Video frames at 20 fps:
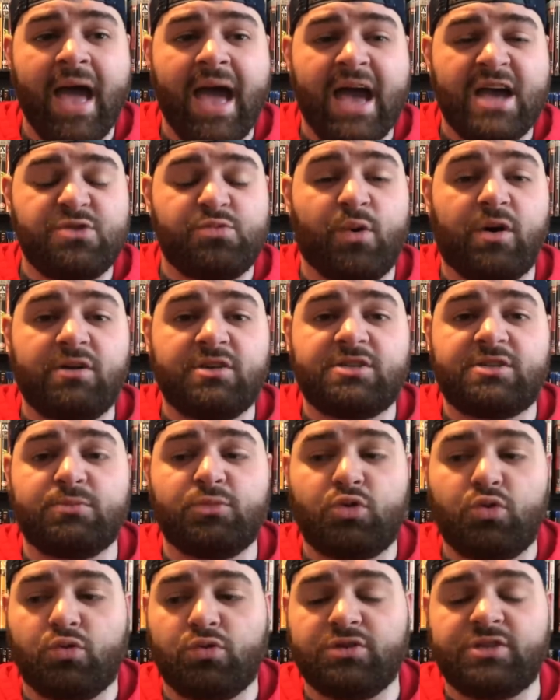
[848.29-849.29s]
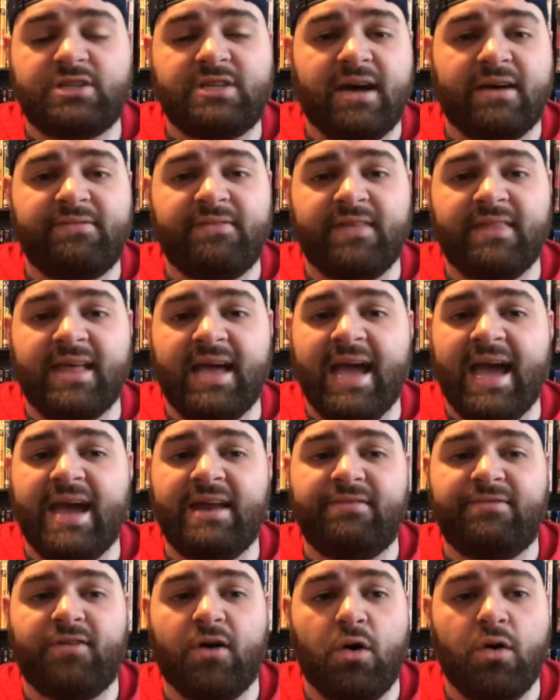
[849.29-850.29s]
as well as some cool stuff in the
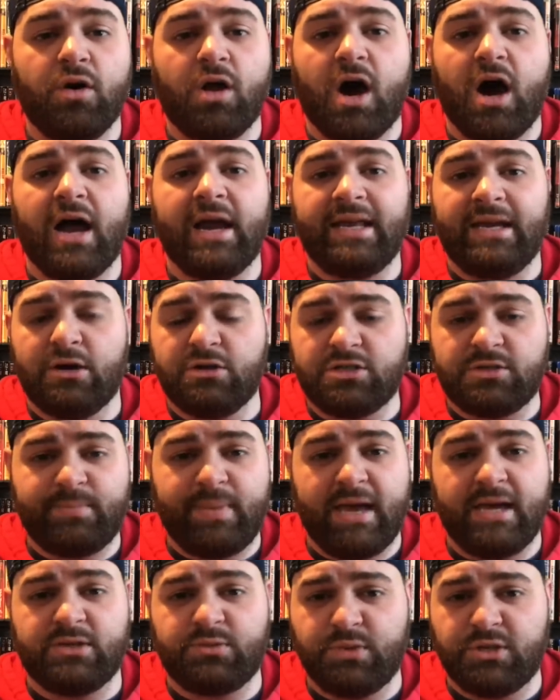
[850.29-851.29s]
headphone audio space,